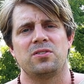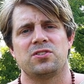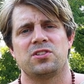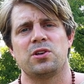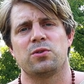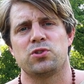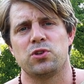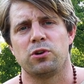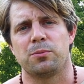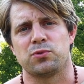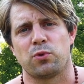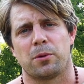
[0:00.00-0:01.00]

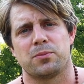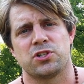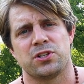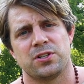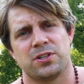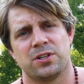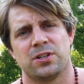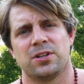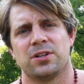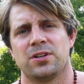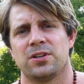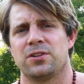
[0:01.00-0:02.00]
CO2 absorption
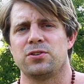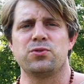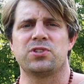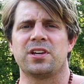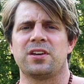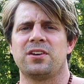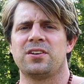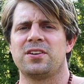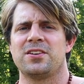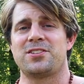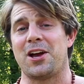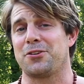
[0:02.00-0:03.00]
using
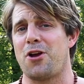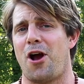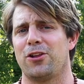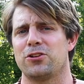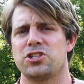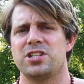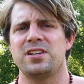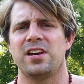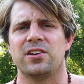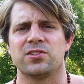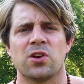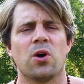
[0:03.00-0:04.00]
technology
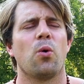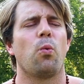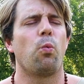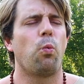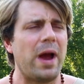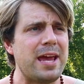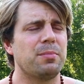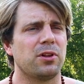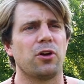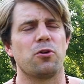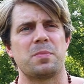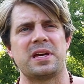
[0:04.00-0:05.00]
is way
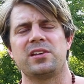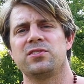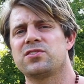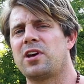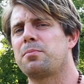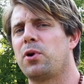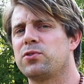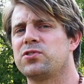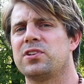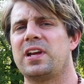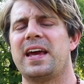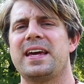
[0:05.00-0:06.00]
below means. I
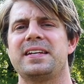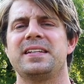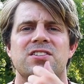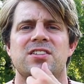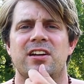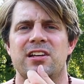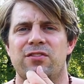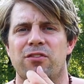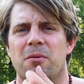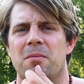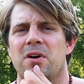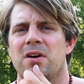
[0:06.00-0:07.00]
posted a study
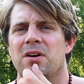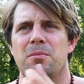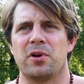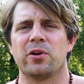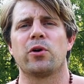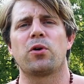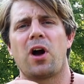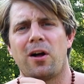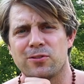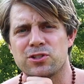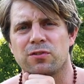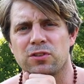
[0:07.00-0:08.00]
from Imperial
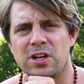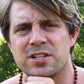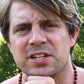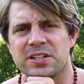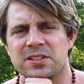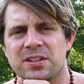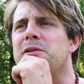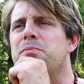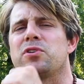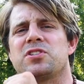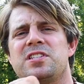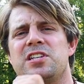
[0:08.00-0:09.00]
College of London, a
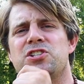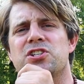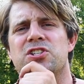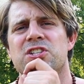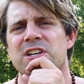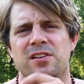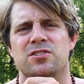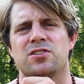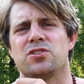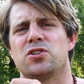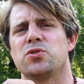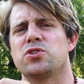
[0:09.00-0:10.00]
prestigious
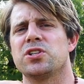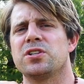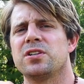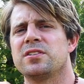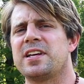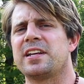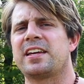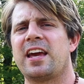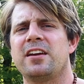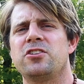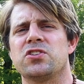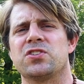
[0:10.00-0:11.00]
institution
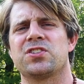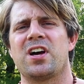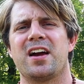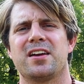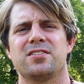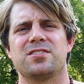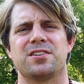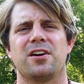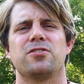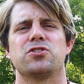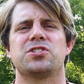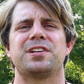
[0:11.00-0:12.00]
dedicated to science and
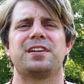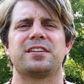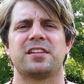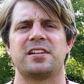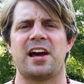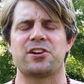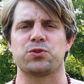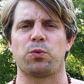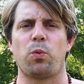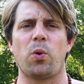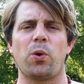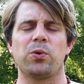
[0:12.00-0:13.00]
understanding the
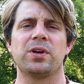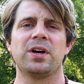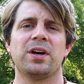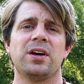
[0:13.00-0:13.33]
natural world,